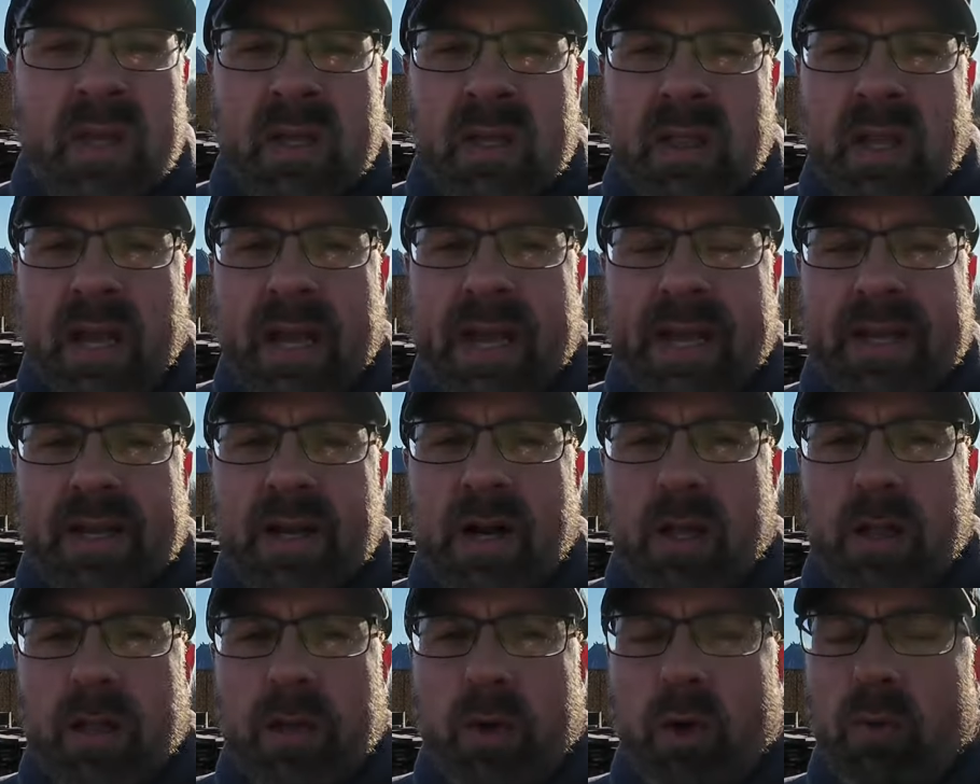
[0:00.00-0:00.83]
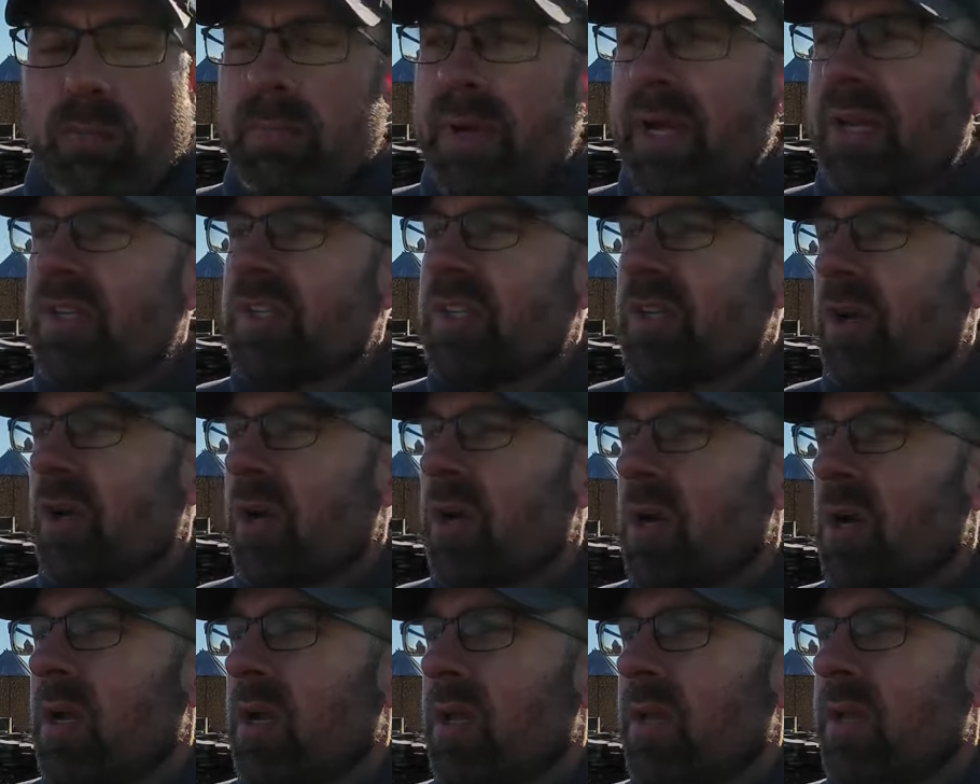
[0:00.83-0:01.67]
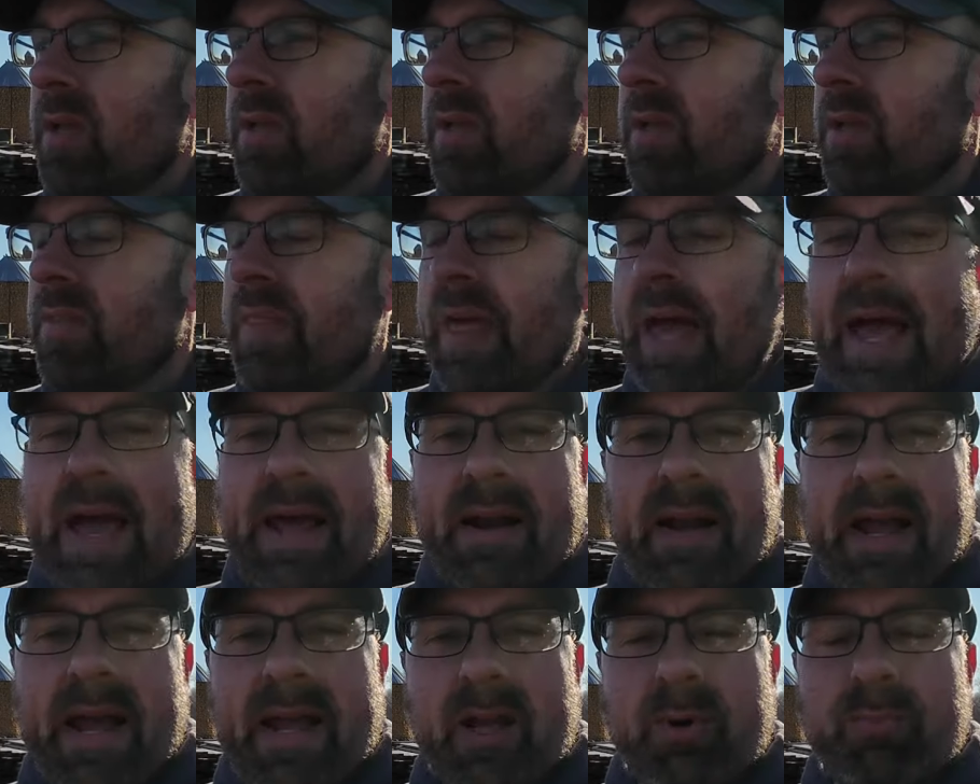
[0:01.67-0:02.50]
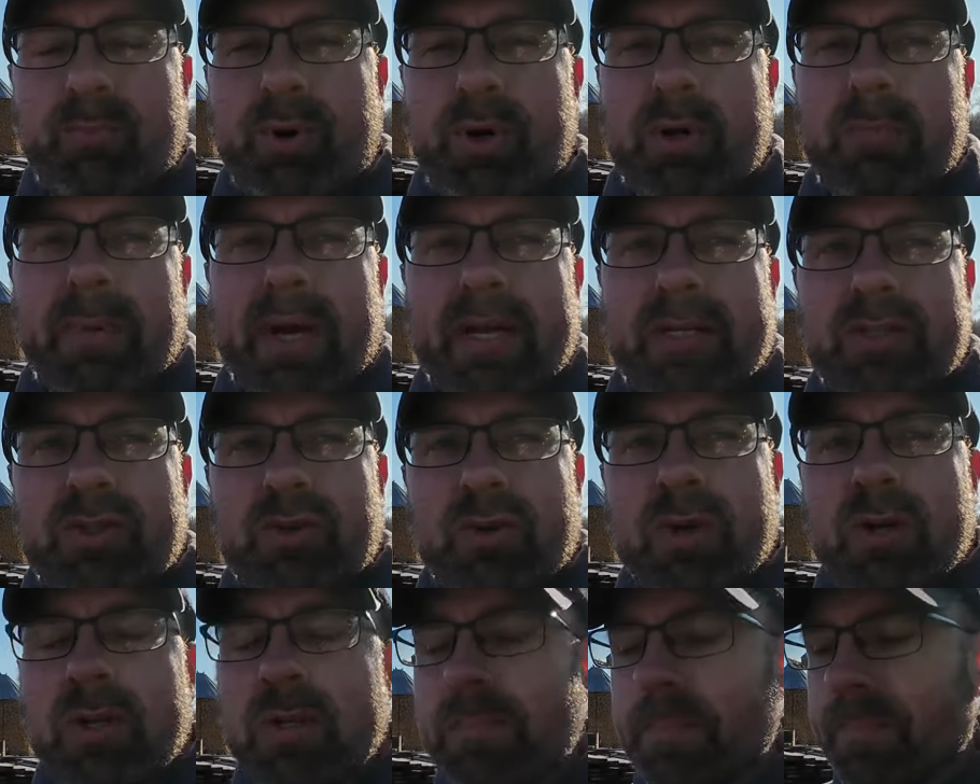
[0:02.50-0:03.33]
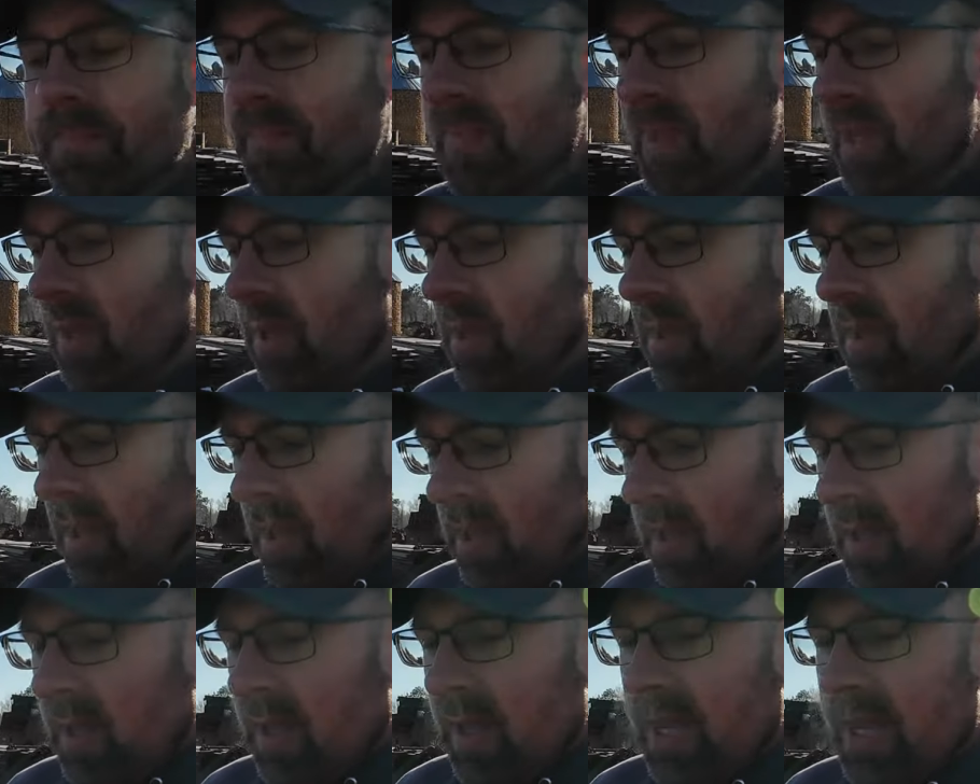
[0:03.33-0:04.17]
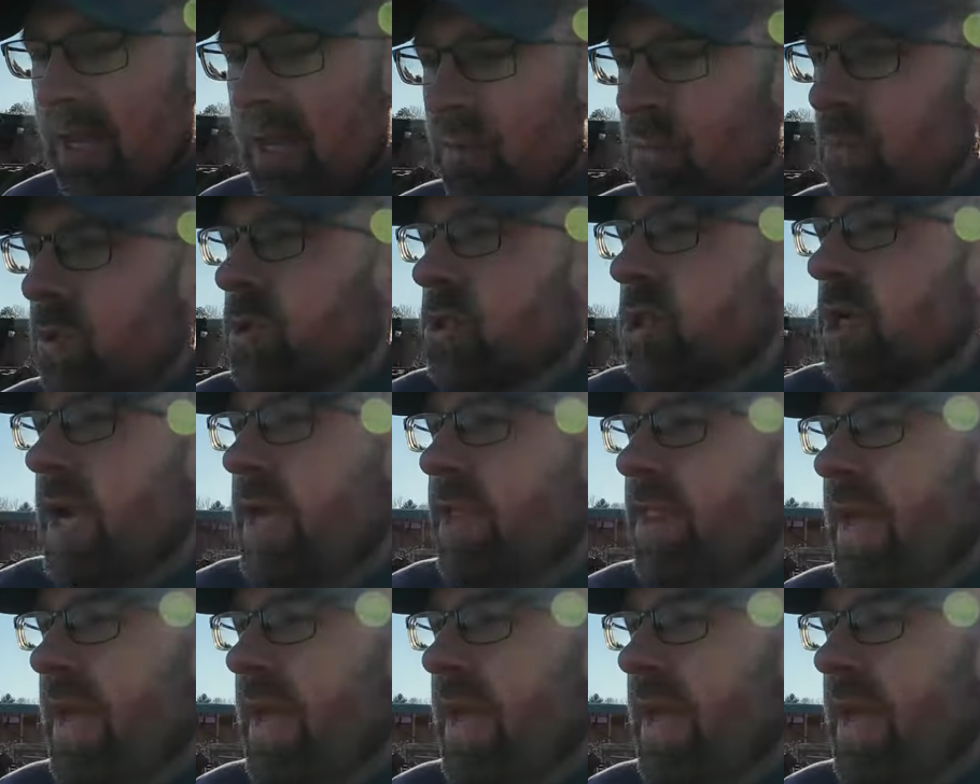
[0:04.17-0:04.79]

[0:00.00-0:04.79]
like a little mixer that I can put in my drill. And we'll try